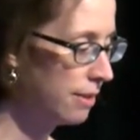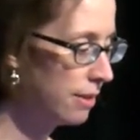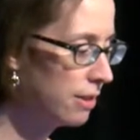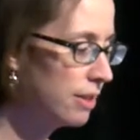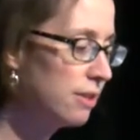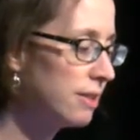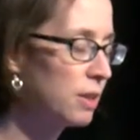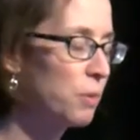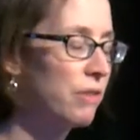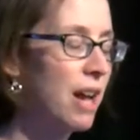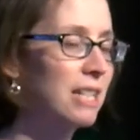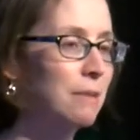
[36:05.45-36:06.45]
The good news is
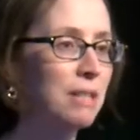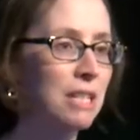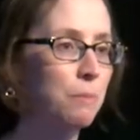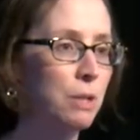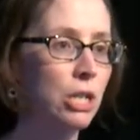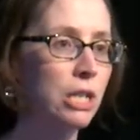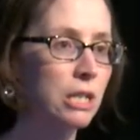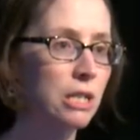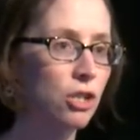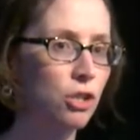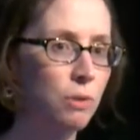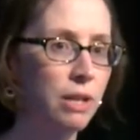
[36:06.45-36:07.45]
we've got some
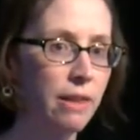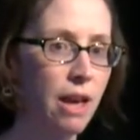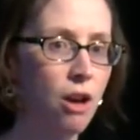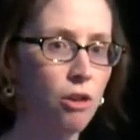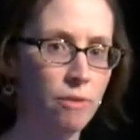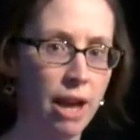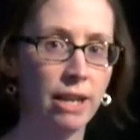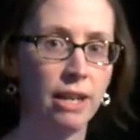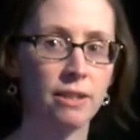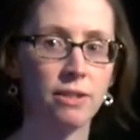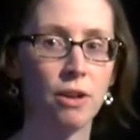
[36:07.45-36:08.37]
experience doing that already.